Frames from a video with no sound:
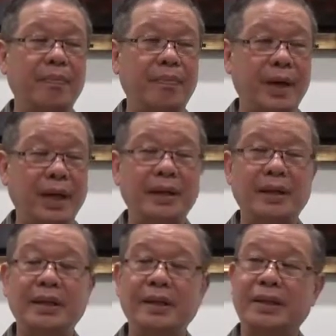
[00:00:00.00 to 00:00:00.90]

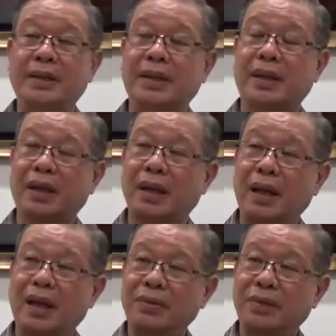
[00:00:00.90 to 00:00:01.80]
but it is
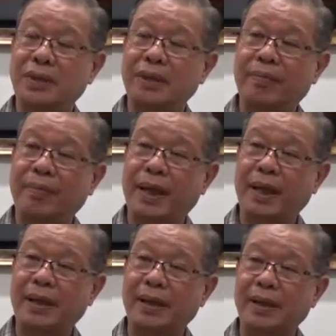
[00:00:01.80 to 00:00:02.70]
clouded
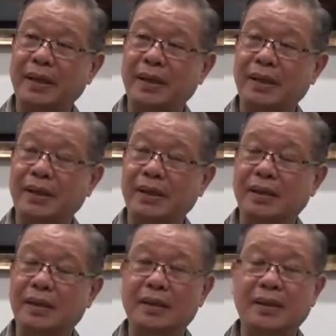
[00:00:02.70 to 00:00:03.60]
by
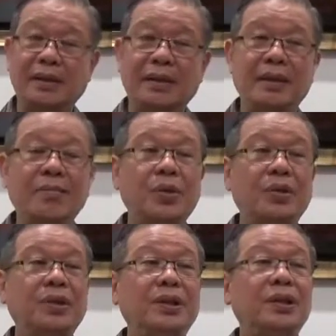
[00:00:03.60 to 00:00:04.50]

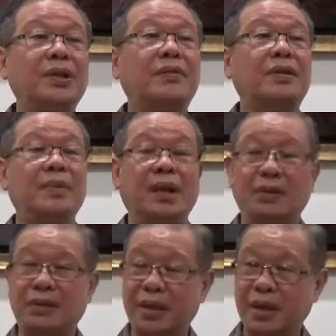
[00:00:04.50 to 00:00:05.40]
impurities from
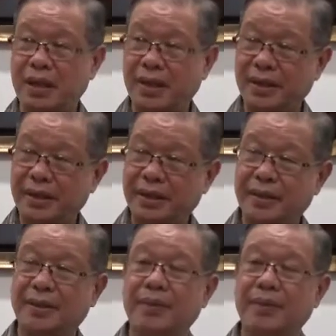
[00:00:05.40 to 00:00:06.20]
outside.